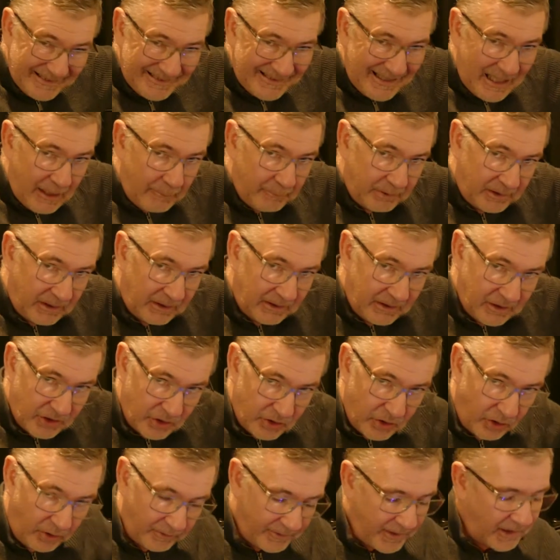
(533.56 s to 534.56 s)
dampening is
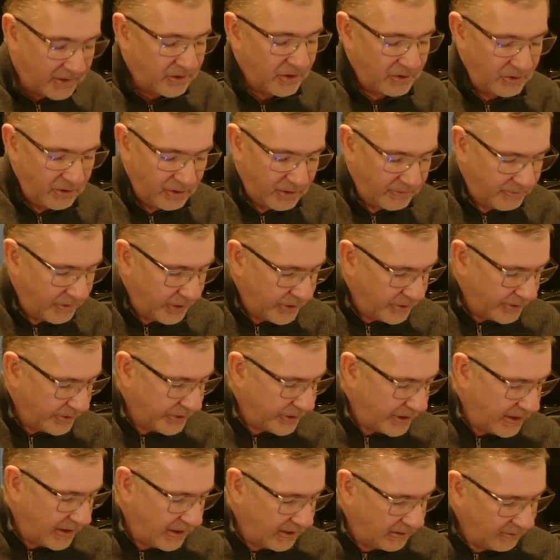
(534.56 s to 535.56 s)
not. That's a universal
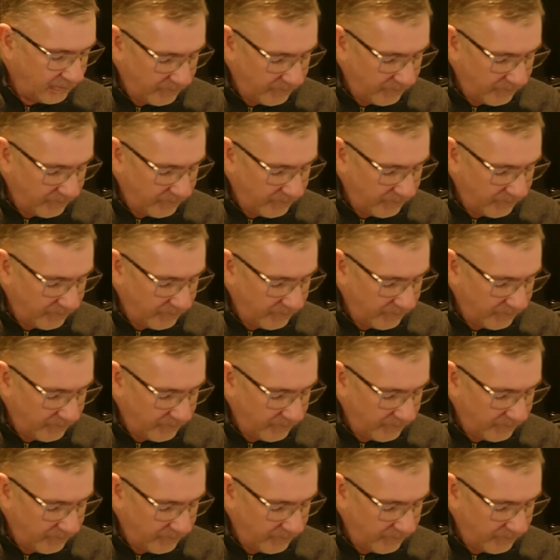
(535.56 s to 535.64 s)
setting.